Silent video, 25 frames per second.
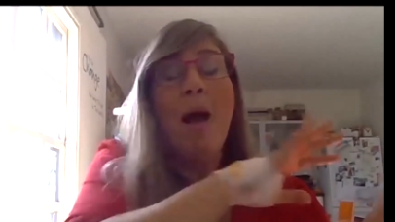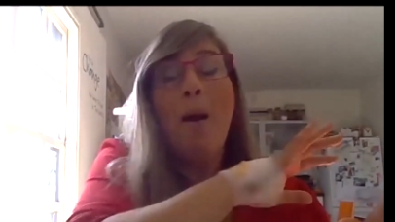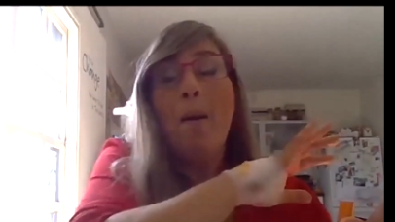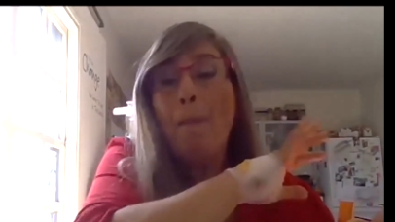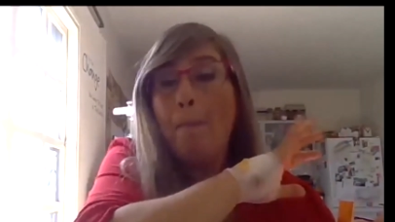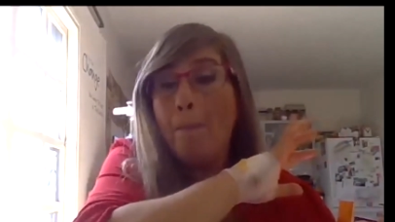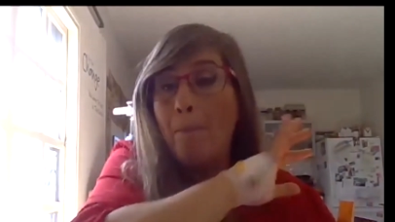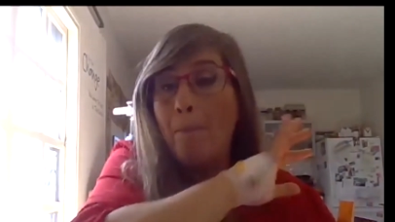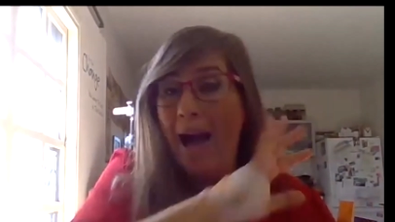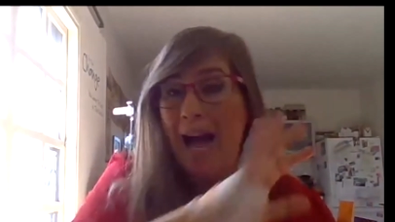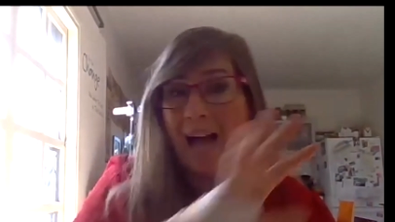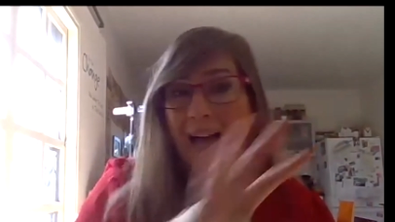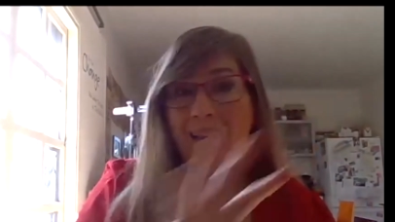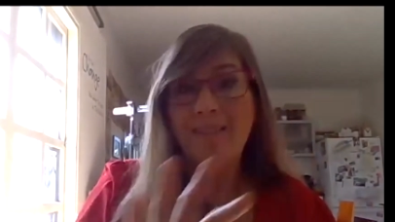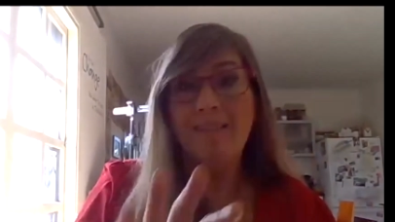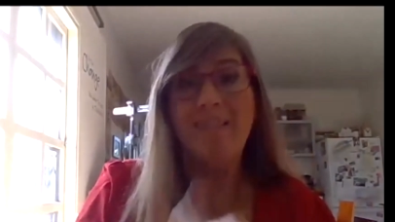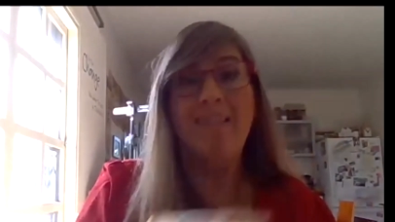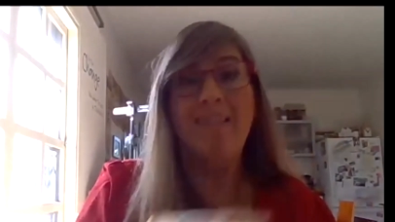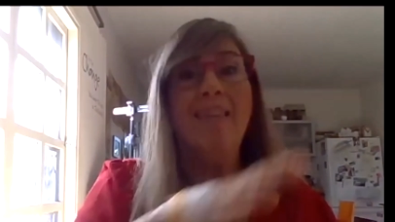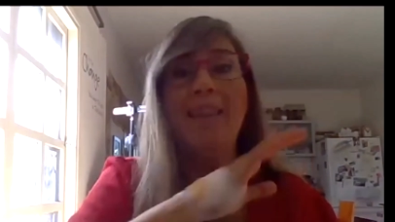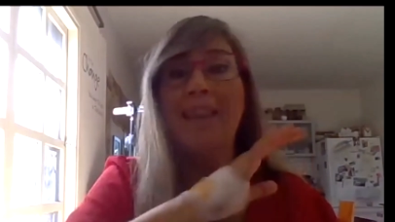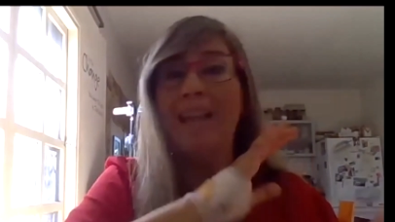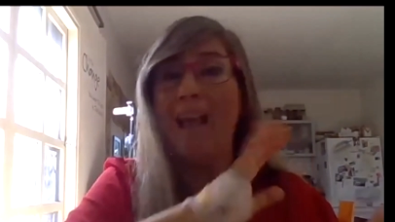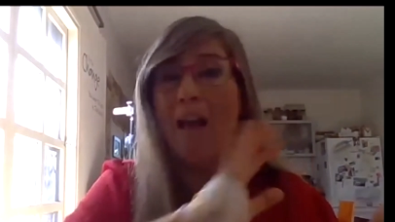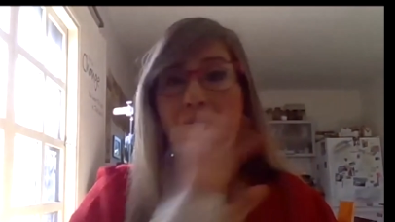But
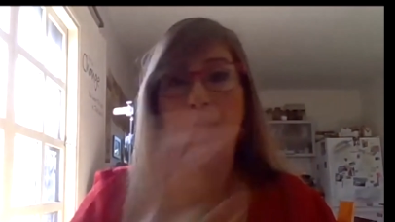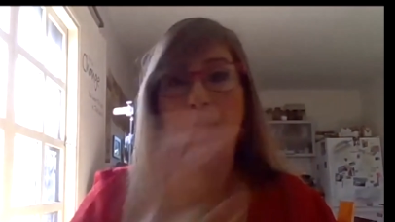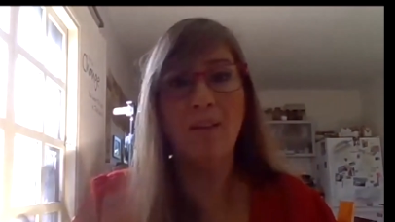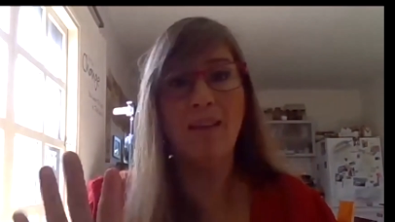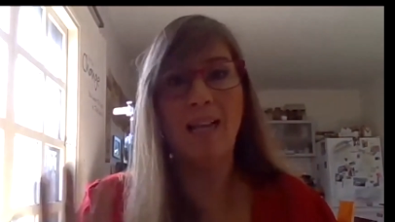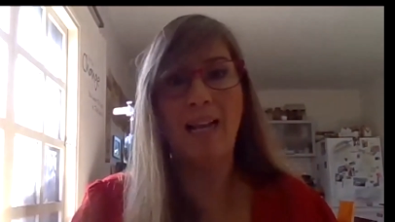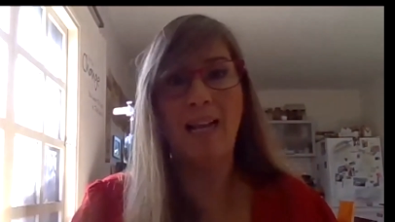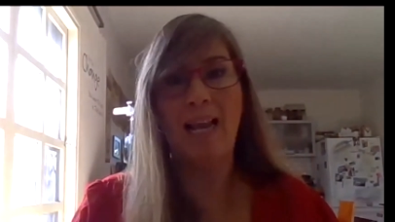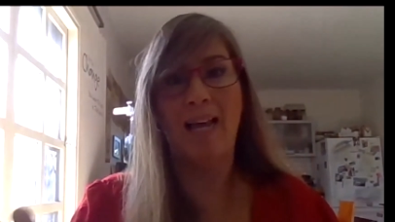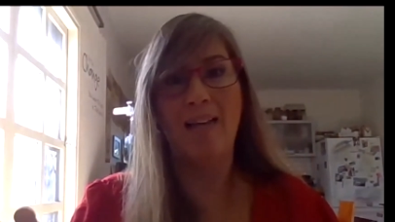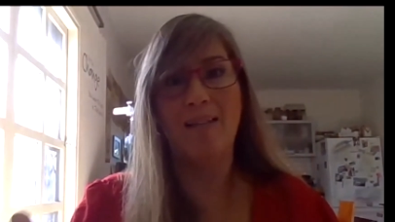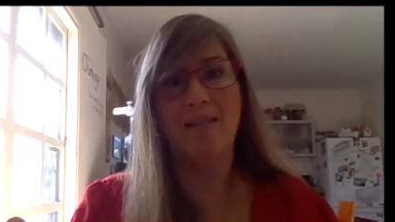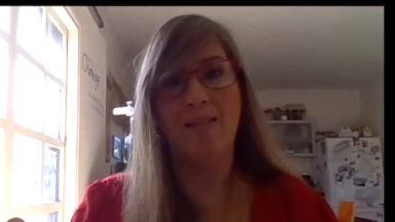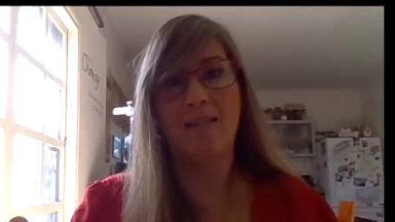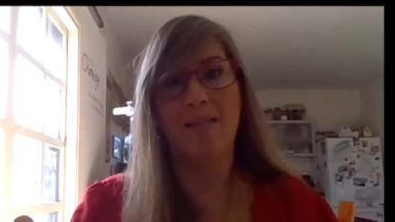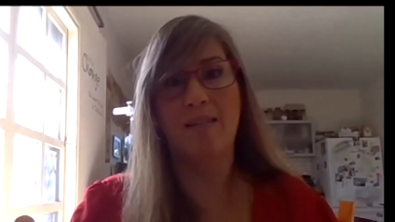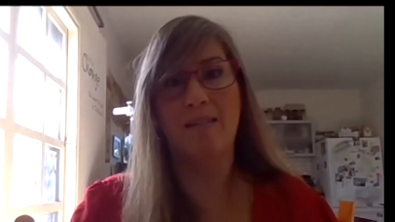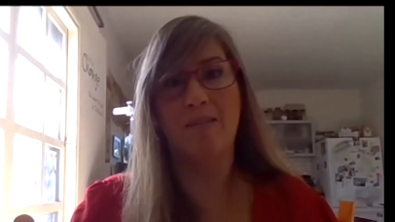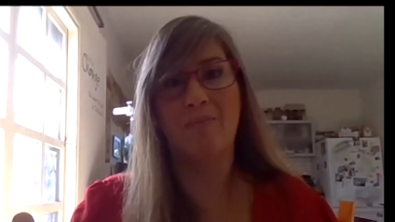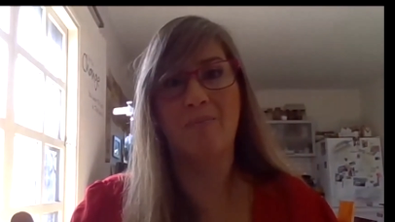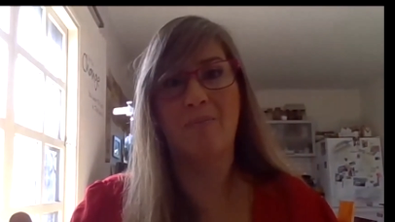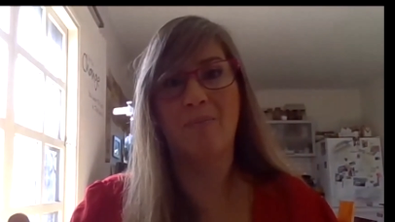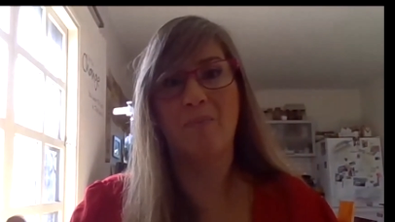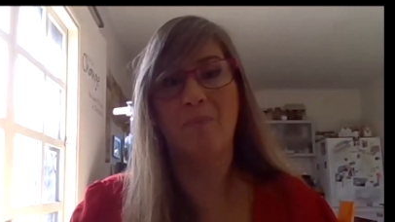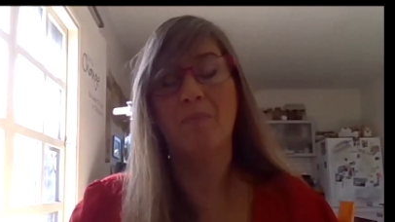
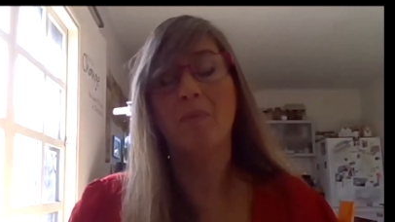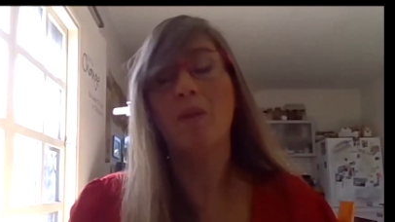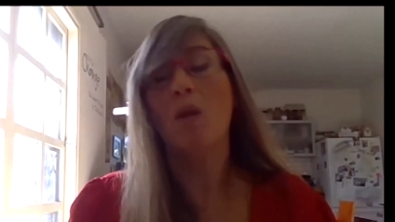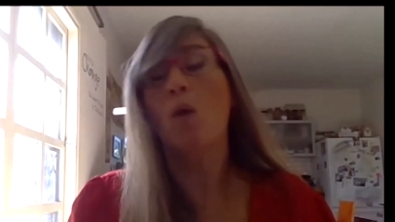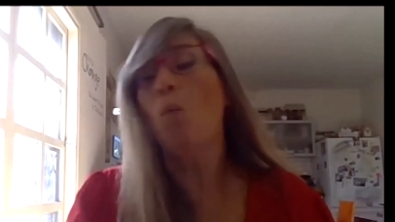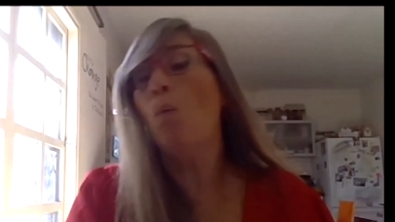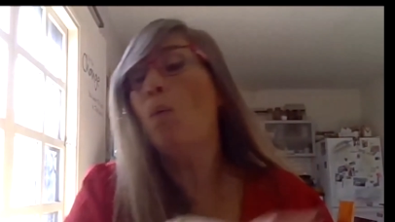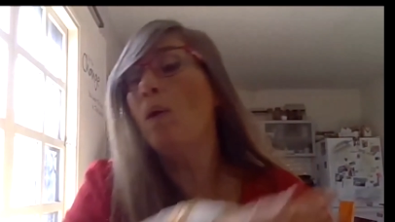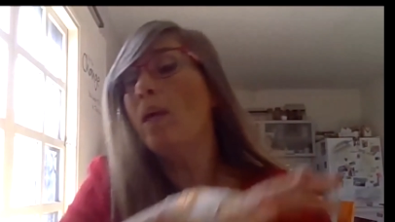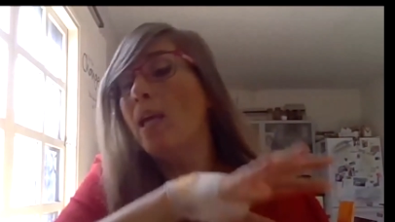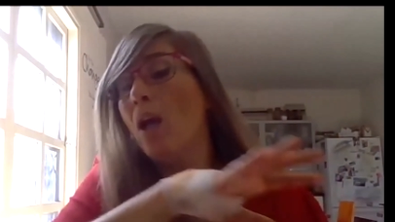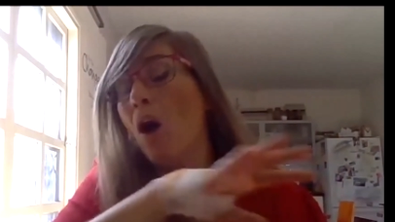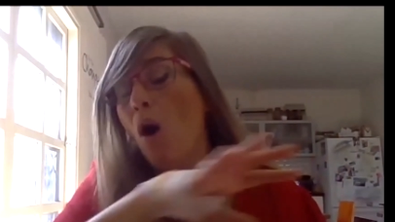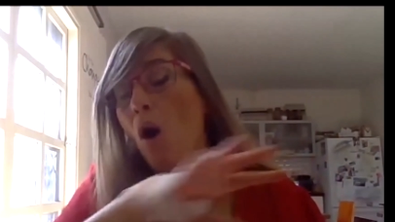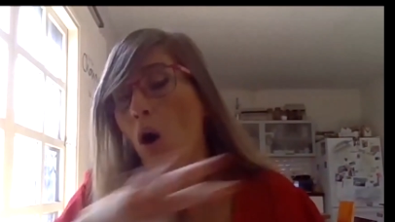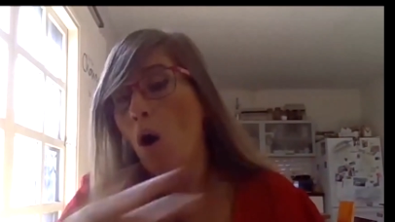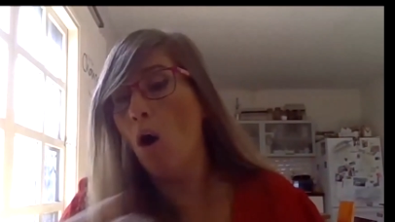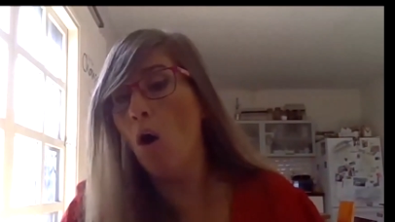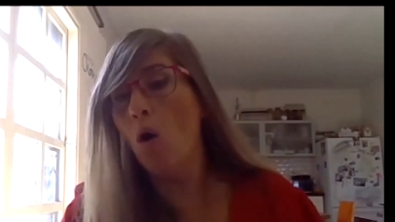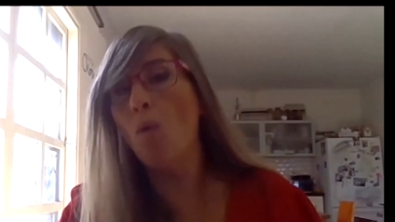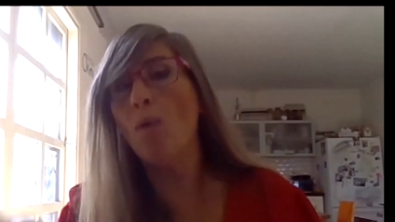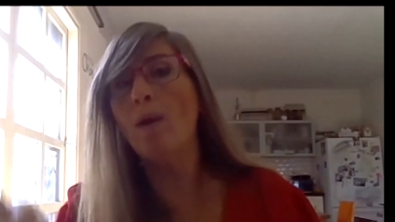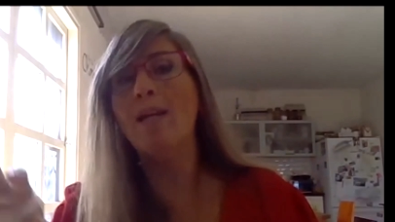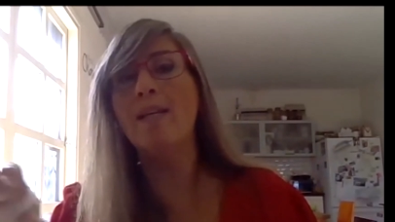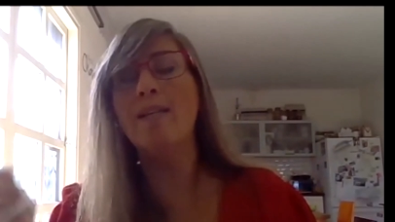nevertheless, we
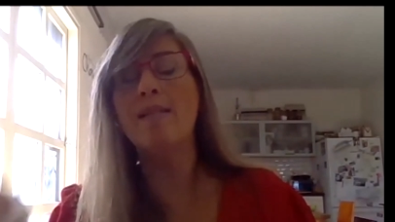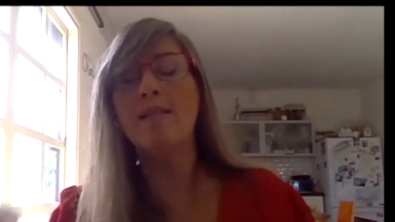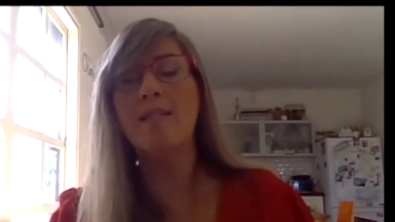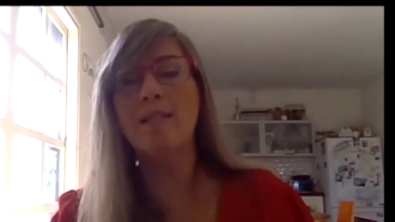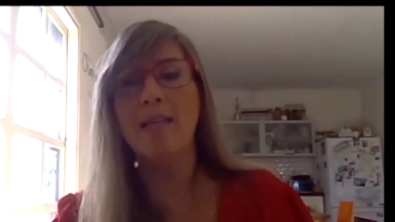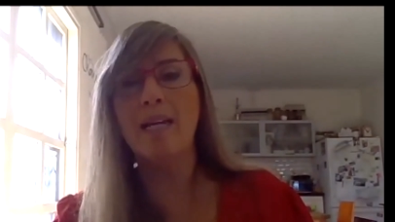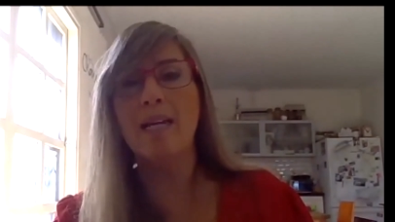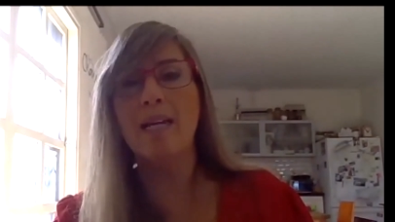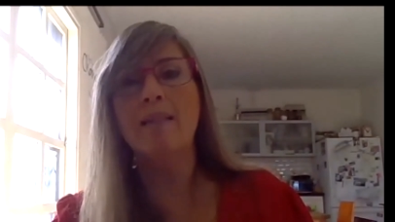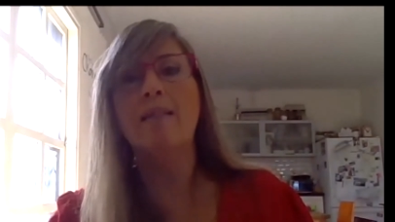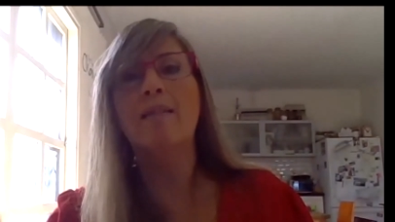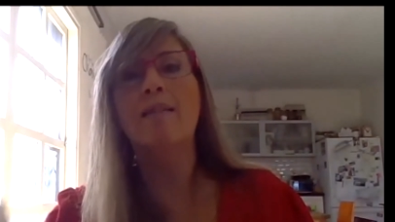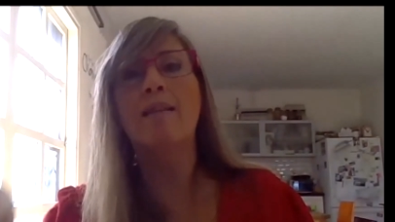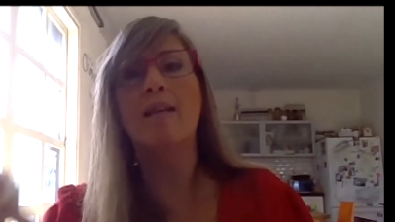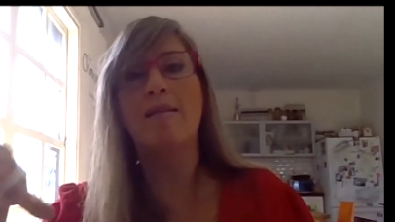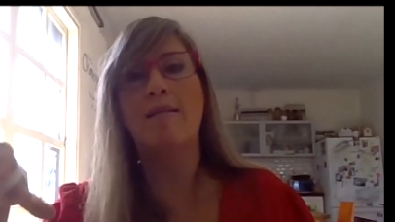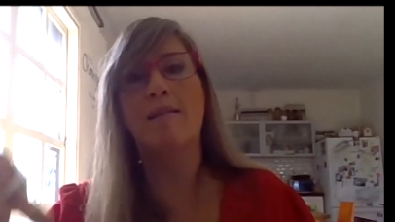always need the